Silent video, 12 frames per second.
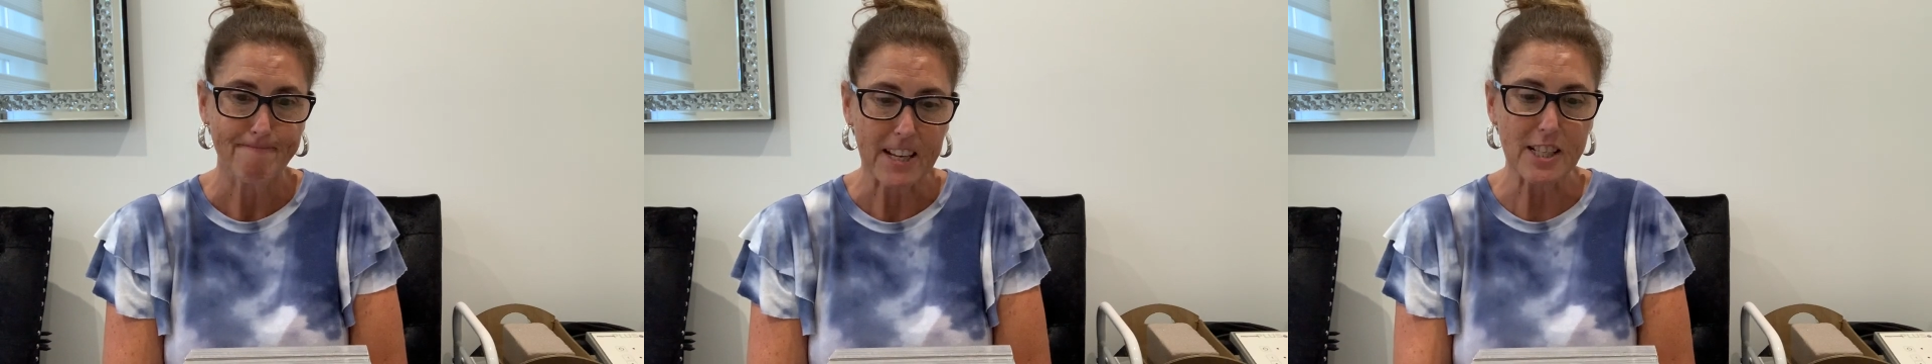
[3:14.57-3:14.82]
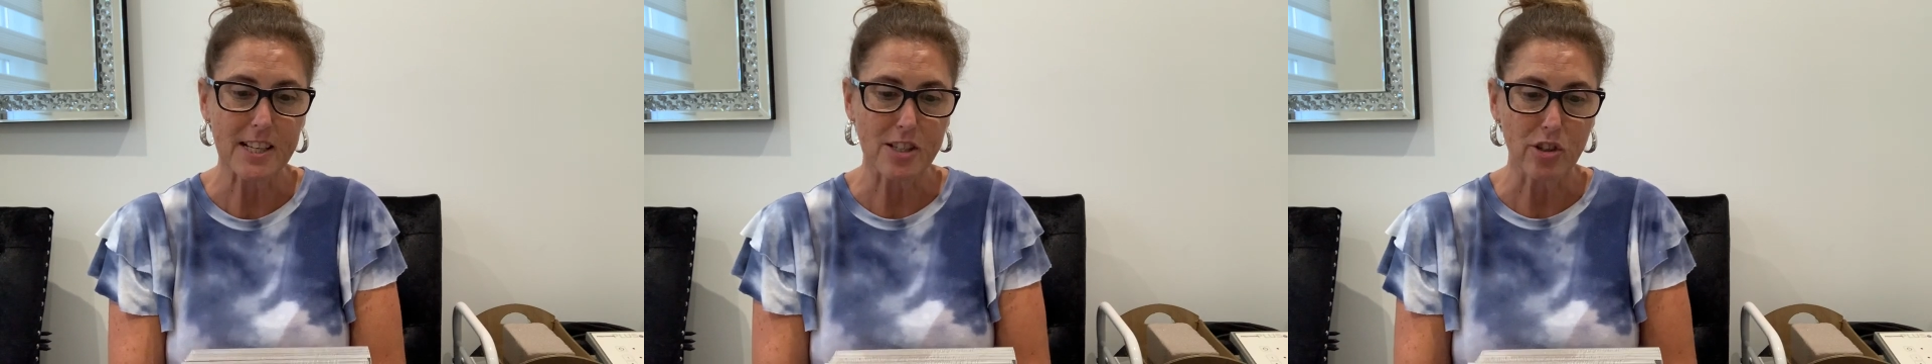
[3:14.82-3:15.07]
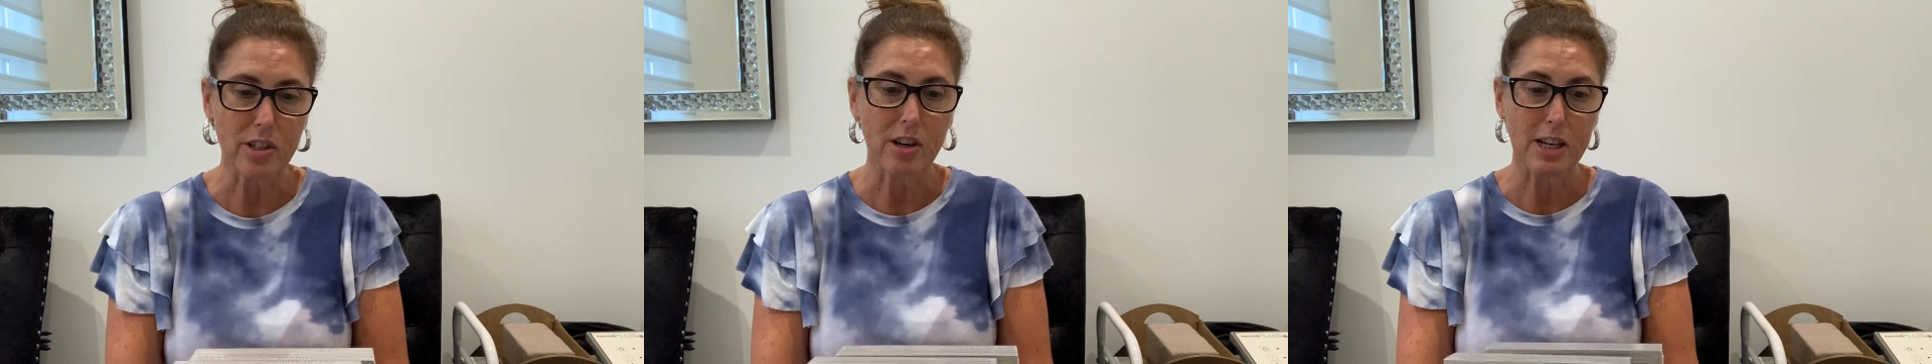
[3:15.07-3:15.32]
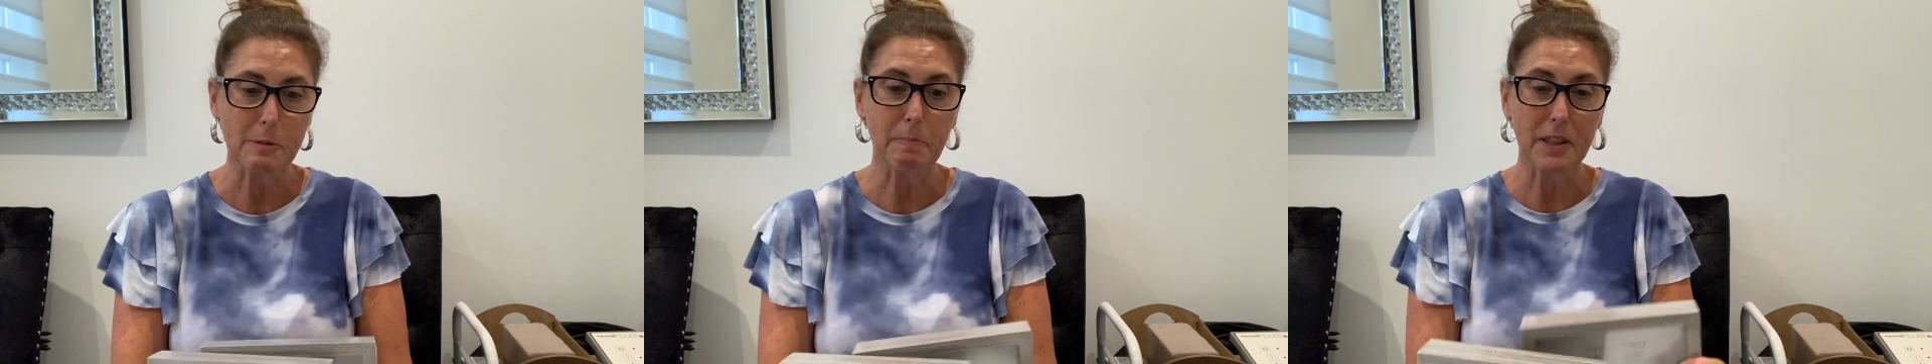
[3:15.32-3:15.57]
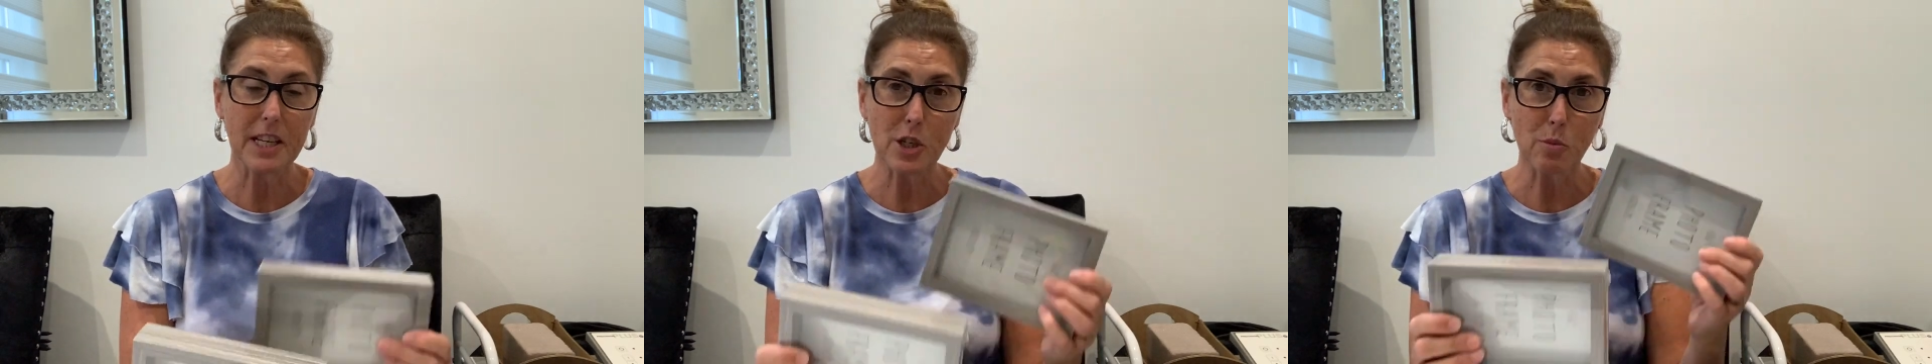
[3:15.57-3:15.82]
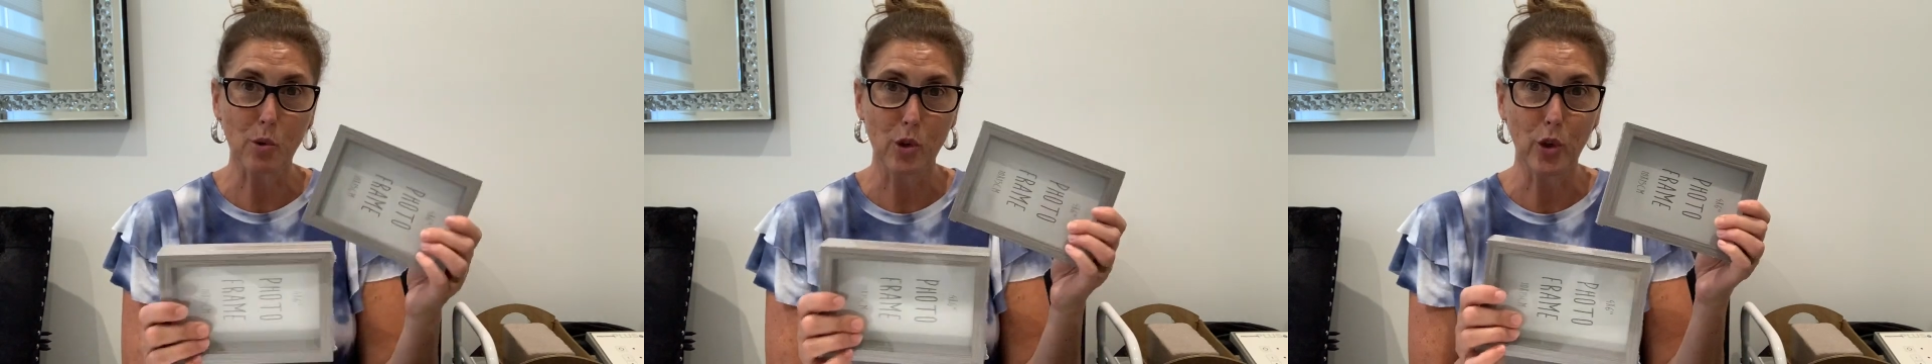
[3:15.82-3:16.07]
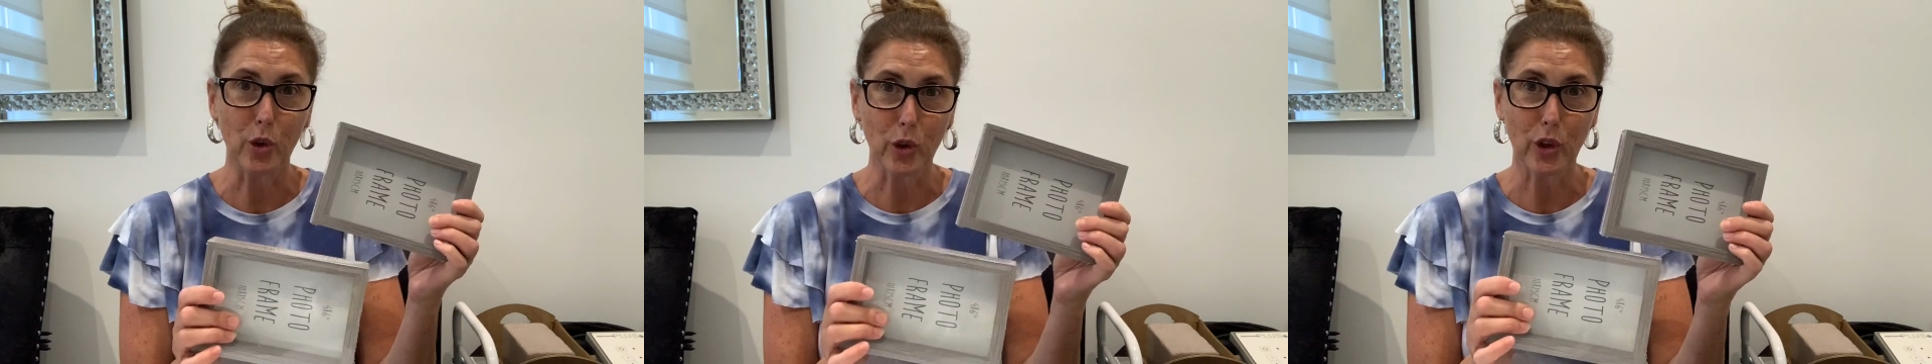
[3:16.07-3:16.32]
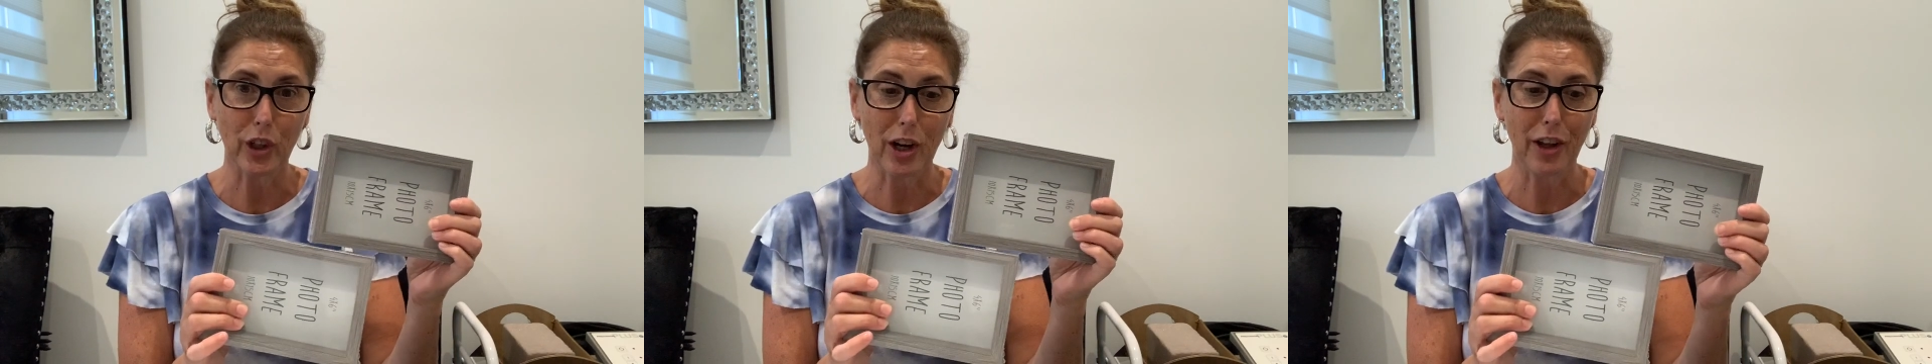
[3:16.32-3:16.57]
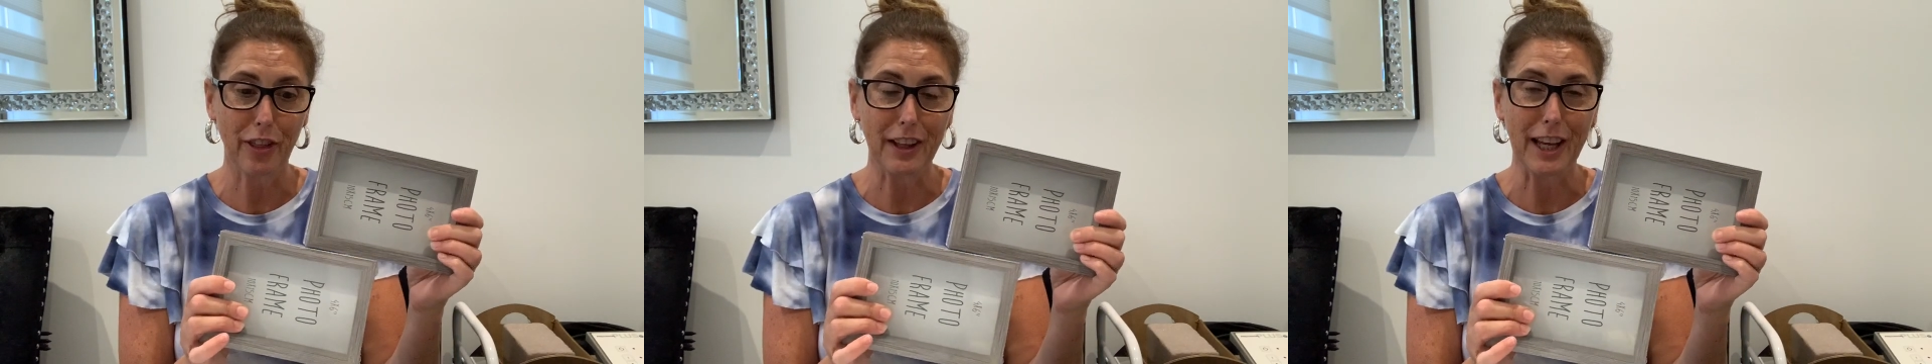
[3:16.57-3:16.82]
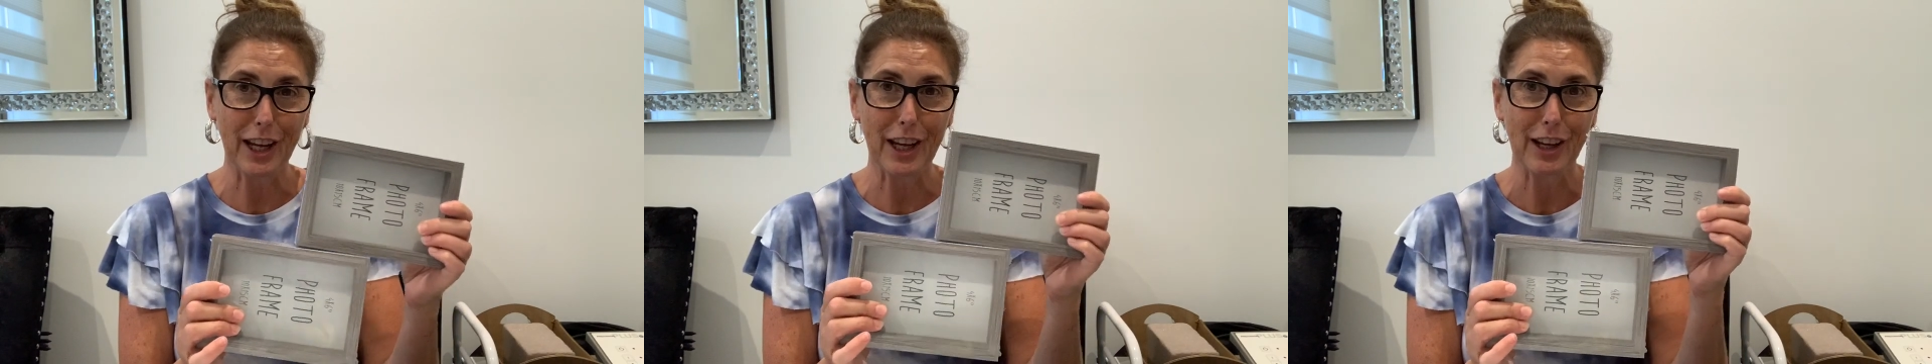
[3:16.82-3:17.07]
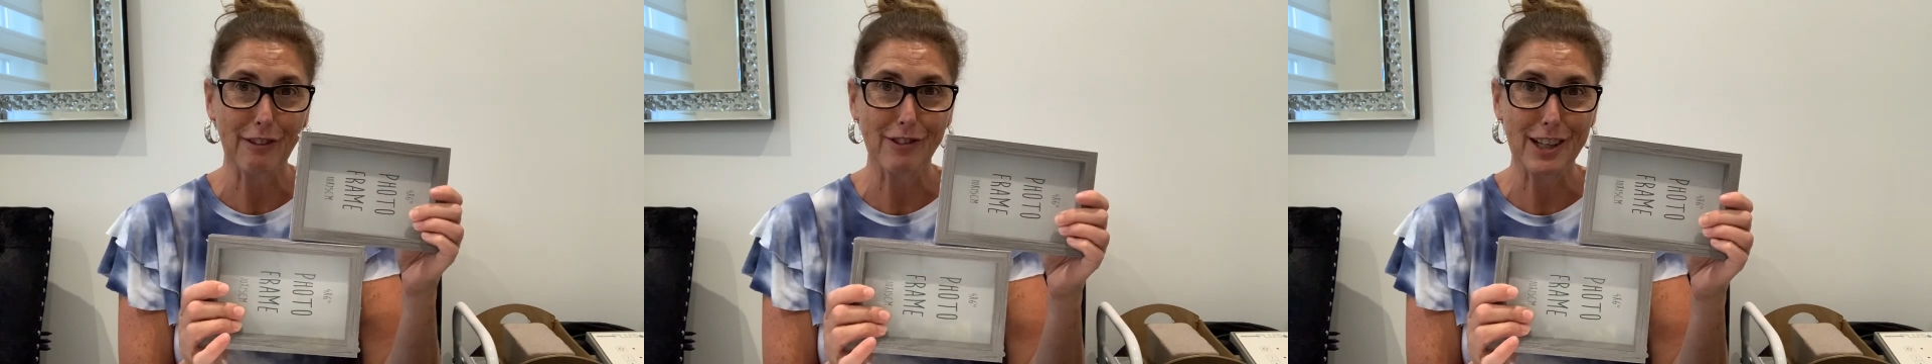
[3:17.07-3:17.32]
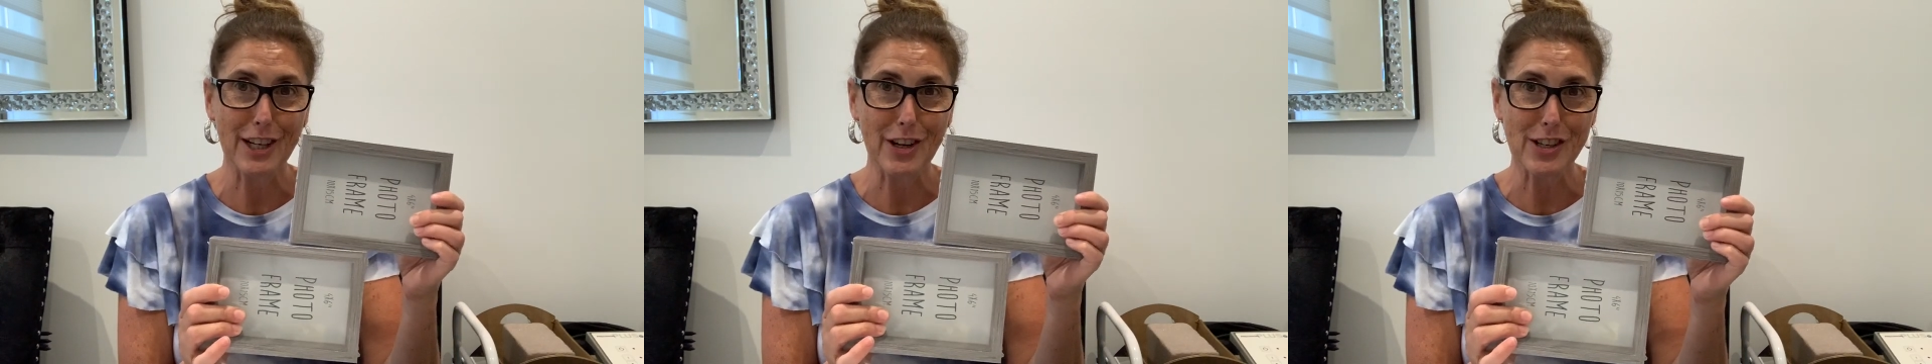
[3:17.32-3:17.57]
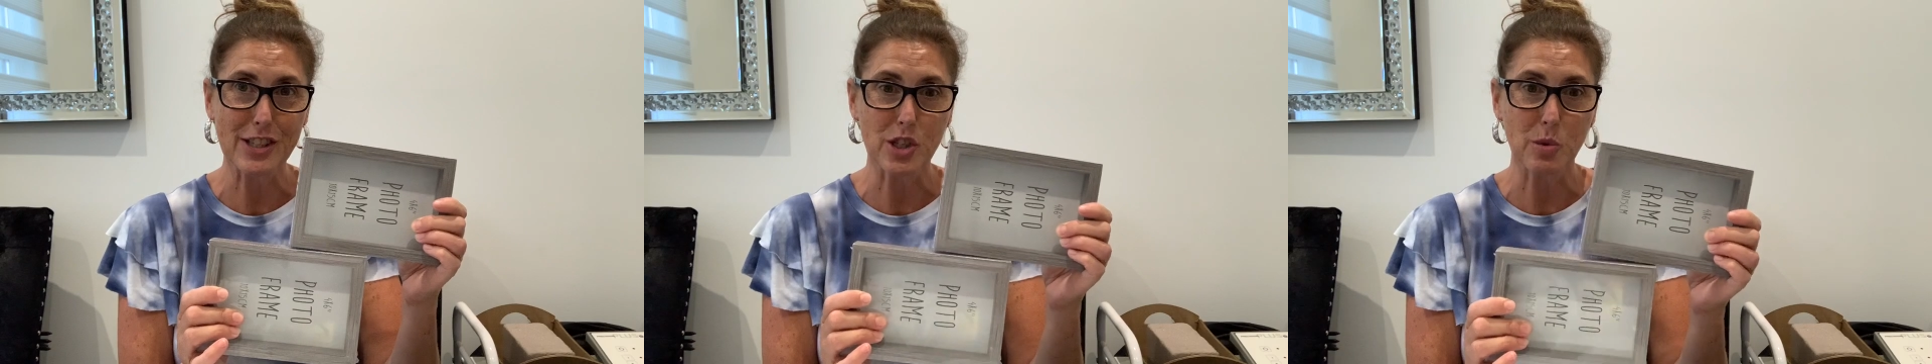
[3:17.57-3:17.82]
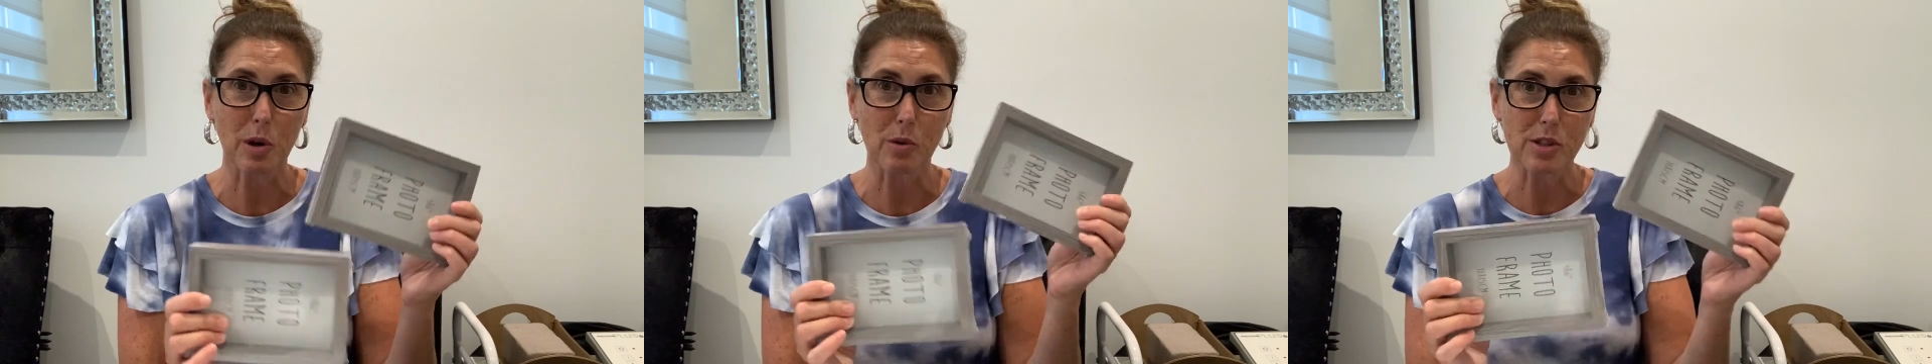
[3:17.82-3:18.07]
It does look nice, but these will look, I think, really nice as well.